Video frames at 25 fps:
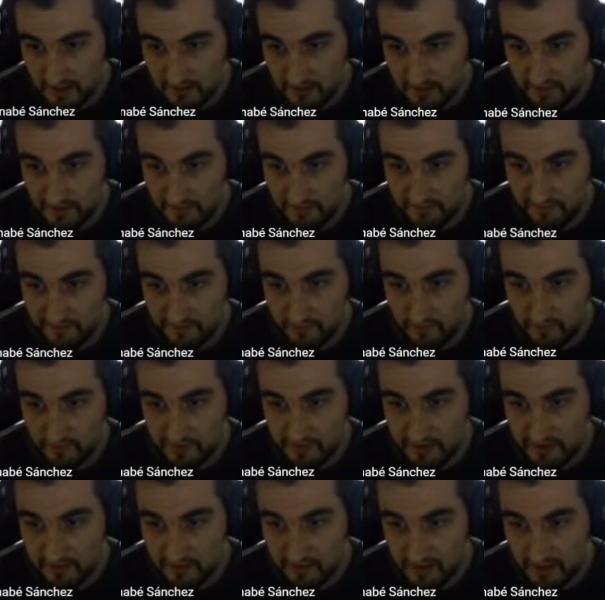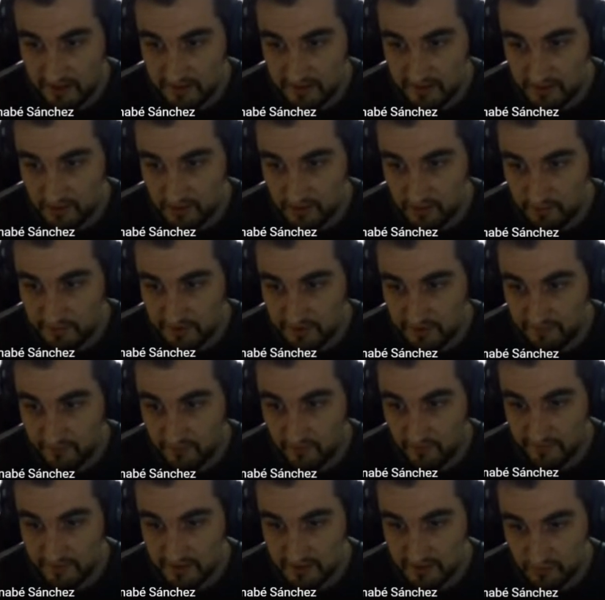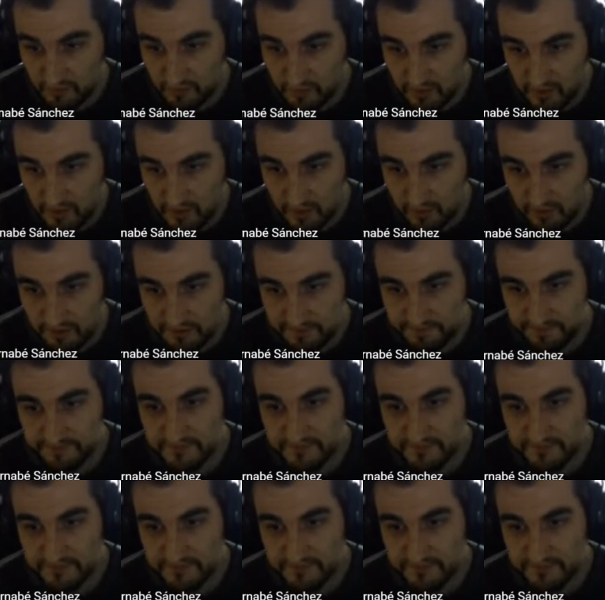I believe a 4 meter car is too big for this road.